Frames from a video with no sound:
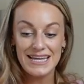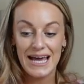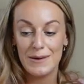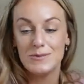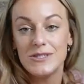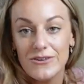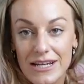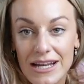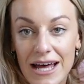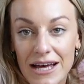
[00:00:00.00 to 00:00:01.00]
I
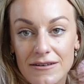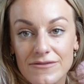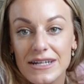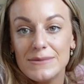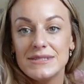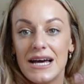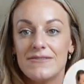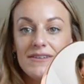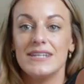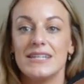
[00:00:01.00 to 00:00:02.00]
absolutely love and I'm
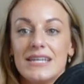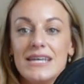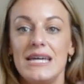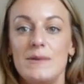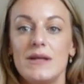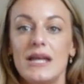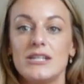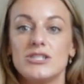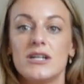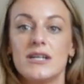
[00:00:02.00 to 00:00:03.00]
definitely gonna keep. They're like a
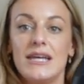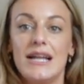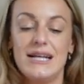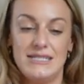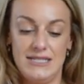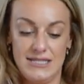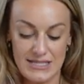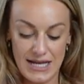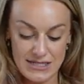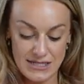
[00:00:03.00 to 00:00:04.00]
chunky gladiator
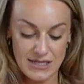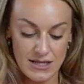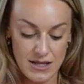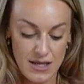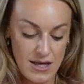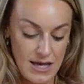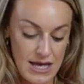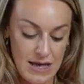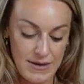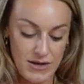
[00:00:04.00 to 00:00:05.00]
sandal.
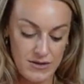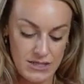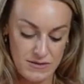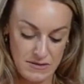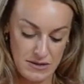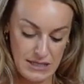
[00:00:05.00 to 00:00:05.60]
Um, I got these from a